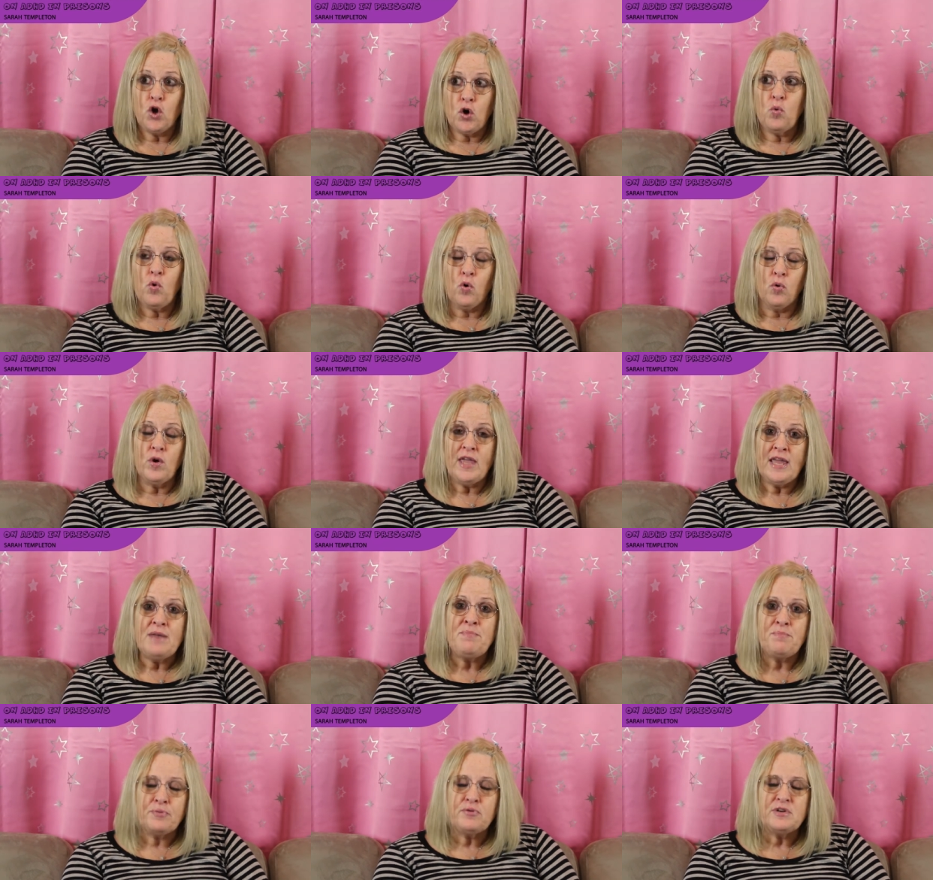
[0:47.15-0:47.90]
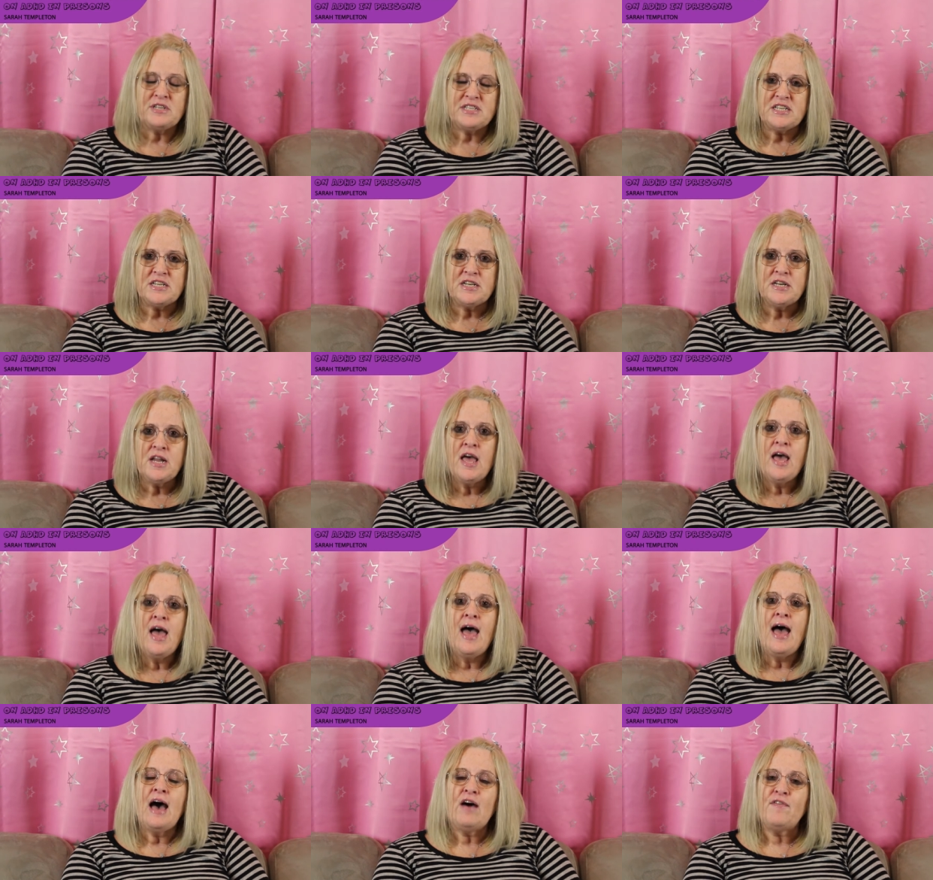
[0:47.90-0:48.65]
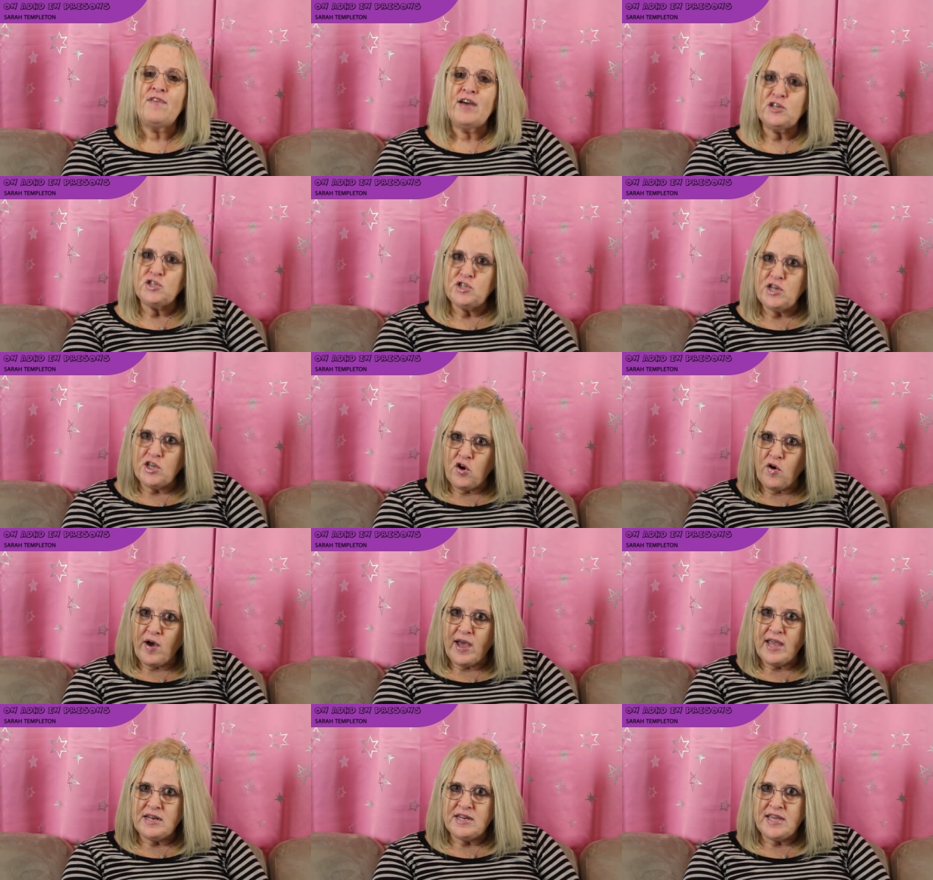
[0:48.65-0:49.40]
or in prison have actually
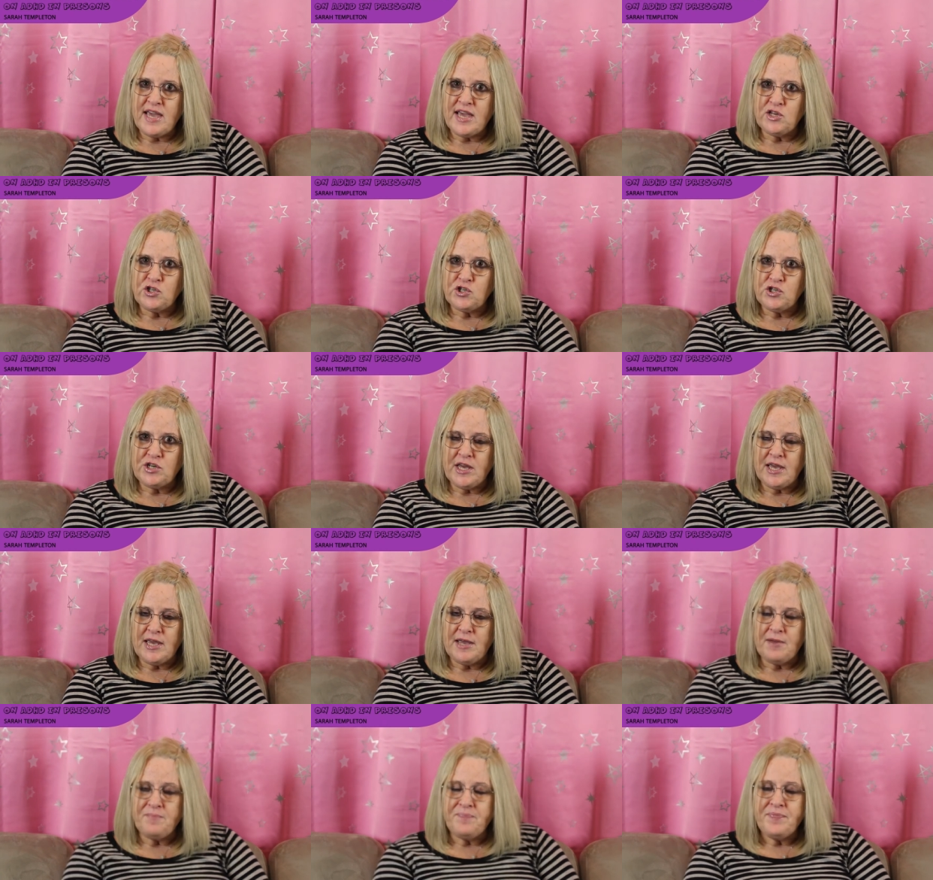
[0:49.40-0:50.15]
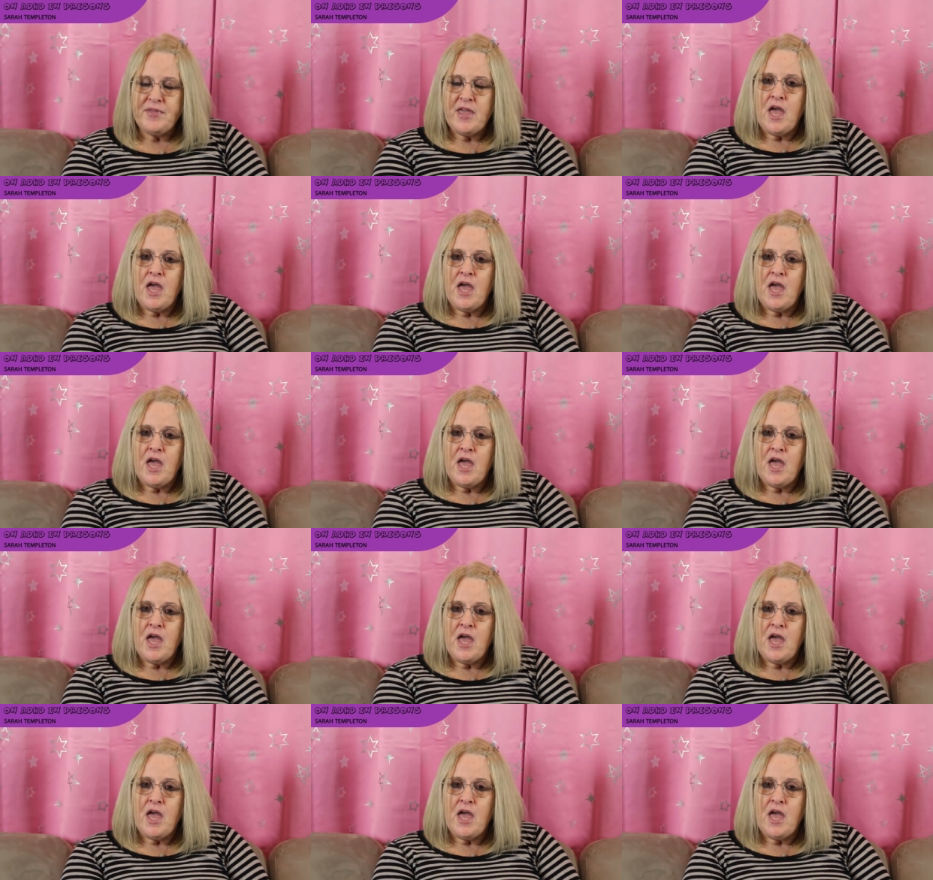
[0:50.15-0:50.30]
got ADHD.